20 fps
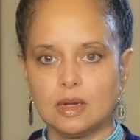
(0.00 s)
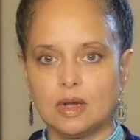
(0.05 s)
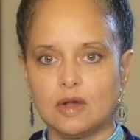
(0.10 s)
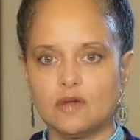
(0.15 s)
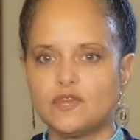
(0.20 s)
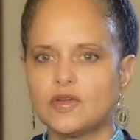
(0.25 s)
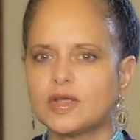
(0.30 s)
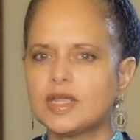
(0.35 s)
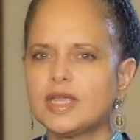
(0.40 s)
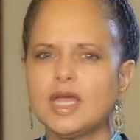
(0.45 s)

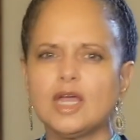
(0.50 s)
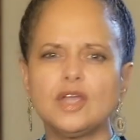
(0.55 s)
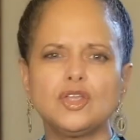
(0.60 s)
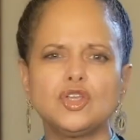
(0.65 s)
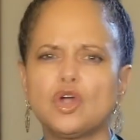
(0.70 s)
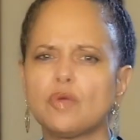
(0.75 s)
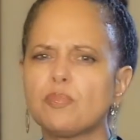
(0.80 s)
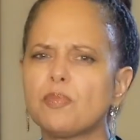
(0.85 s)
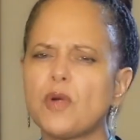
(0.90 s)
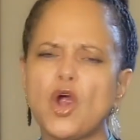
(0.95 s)
Forget
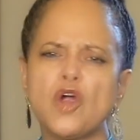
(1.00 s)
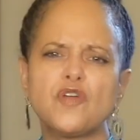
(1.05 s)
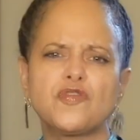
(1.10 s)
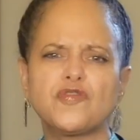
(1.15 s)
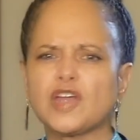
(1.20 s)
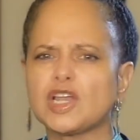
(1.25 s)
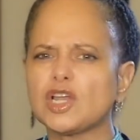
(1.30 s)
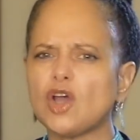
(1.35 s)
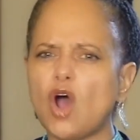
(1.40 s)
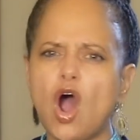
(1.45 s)
your
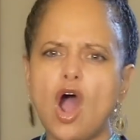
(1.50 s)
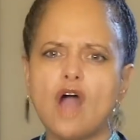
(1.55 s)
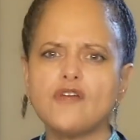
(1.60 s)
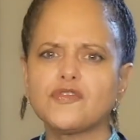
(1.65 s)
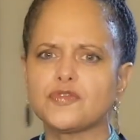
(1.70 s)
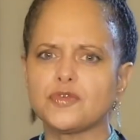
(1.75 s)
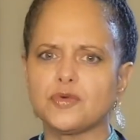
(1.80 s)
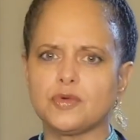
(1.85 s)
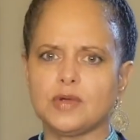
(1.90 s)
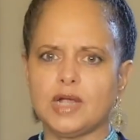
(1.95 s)
perfect
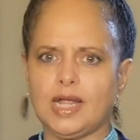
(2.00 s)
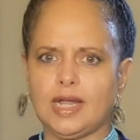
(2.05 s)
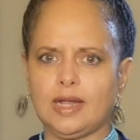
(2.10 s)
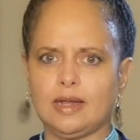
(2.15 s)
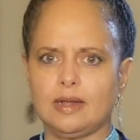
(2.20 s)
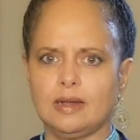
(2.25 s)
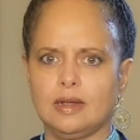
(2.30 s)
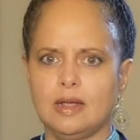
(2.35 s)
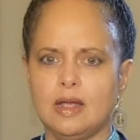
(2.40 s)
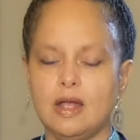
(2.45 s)

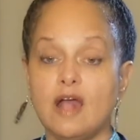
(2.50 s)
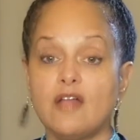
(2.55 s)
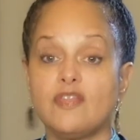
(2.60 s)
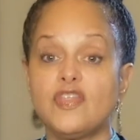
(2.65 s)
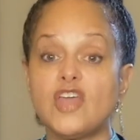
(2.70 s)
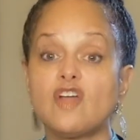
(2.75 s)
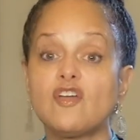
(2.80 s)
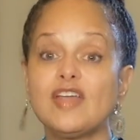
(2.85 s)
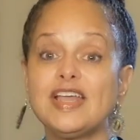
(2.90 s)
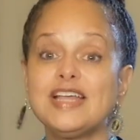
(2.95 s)
offering.
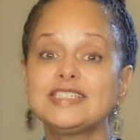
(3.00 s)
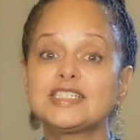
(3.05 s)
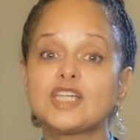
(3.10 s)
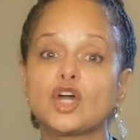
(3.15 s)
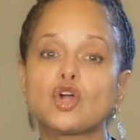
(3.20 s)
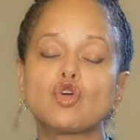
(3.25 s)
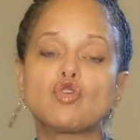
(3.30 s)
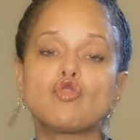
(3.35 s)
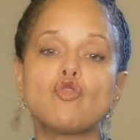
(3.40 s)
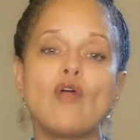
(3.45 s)
There is
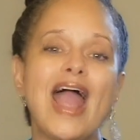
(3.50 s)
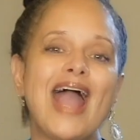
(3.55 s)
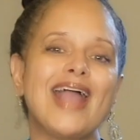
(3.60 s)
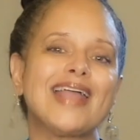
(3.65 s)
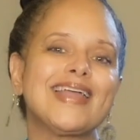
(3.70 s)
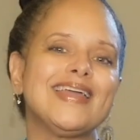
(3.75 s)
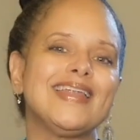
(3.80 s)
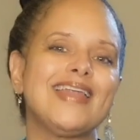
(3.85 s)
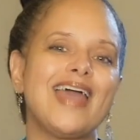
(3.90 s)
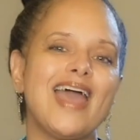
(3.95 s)
a
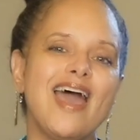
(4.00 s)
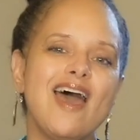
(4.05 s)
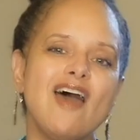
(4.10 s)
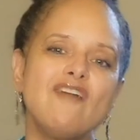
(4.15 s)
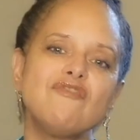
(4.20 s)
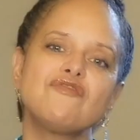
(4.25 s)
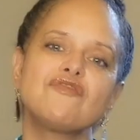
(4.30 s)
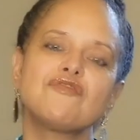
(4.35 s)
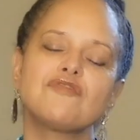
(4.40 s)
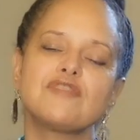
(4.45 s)
crack in
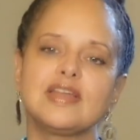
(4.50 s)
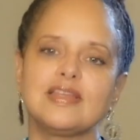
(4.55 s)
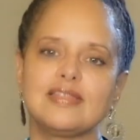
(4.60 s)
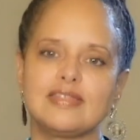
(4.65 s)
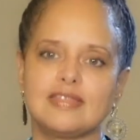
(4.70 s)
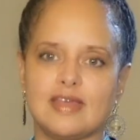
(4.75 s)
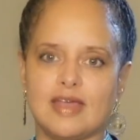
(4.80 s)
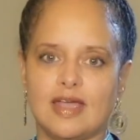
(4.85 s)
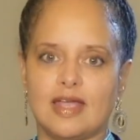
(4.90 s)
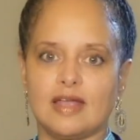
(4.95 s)

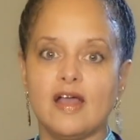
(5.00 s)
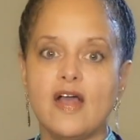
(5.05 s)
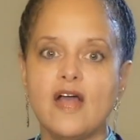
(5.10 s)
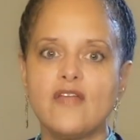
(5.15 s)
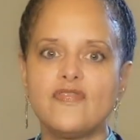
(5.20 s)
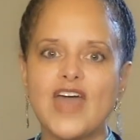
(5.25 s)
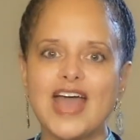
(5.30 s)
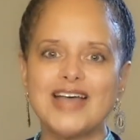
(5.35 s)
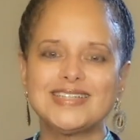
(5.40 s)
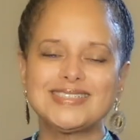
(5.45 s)
everything.
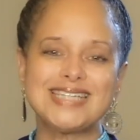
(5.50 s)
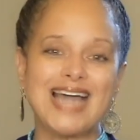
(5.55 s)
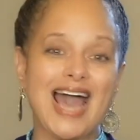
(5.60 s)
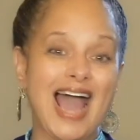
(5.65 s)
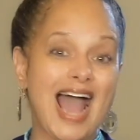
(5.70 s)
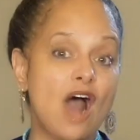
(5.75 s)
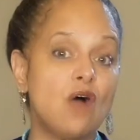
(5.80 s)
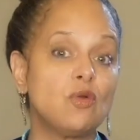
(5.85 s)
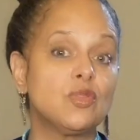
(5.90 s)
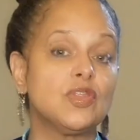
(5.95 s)
That's
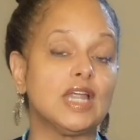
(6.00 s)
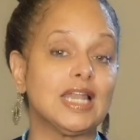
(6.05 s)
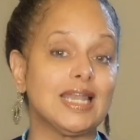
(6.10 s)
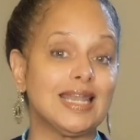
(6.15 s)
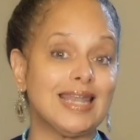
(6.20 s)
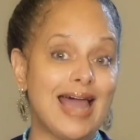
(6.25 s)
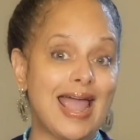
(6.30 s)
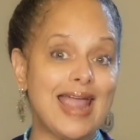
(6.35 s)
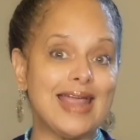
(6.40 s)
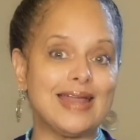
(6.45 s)
how the
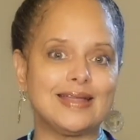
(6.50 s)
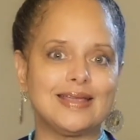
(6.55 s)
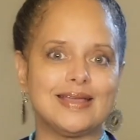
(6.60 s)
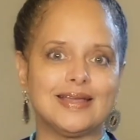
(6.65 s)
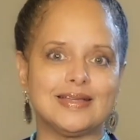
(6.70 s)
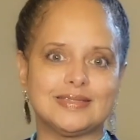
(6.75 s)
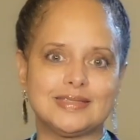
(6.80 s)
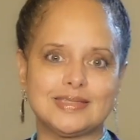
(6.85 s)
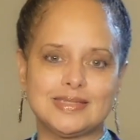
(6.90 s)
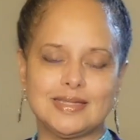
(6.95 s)
light
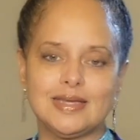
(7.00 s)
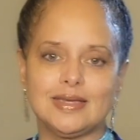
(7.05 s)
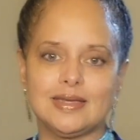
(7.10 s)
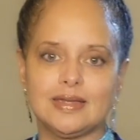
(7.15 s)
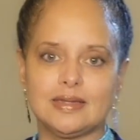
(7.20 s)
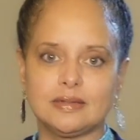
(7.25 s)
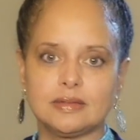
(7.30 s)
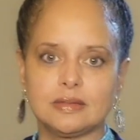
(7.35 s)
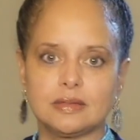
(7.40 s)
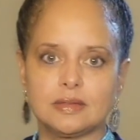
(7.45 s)
gets
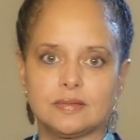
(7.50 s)
in.